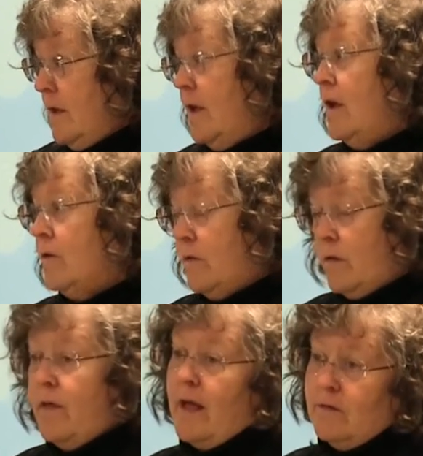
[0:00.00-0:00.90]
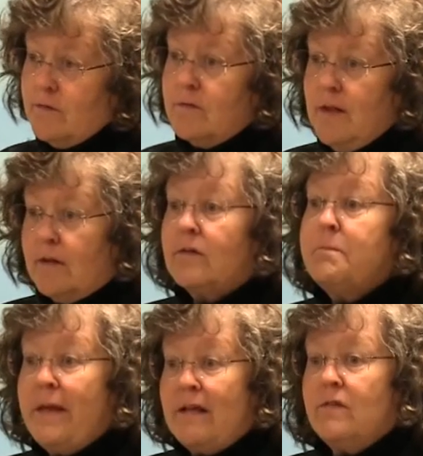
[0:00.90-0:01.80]
You know, so that's that's
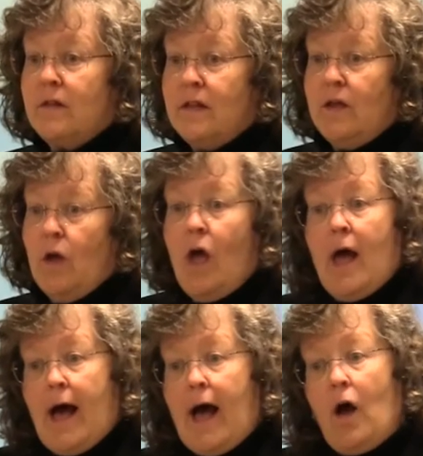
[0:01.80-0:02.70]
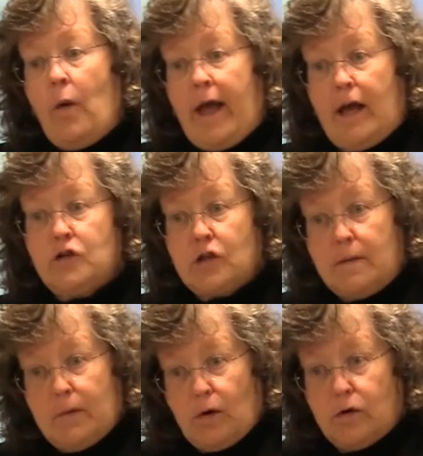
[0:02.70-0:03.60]
basically how Agile
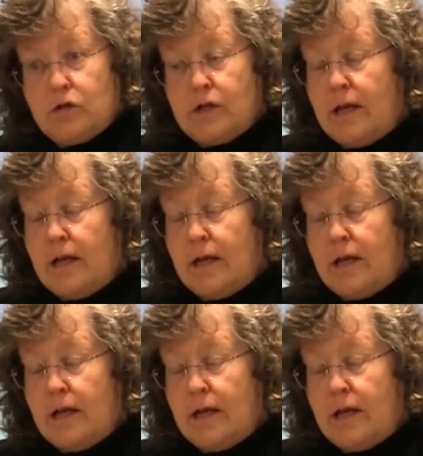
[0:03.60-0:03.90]
emerged.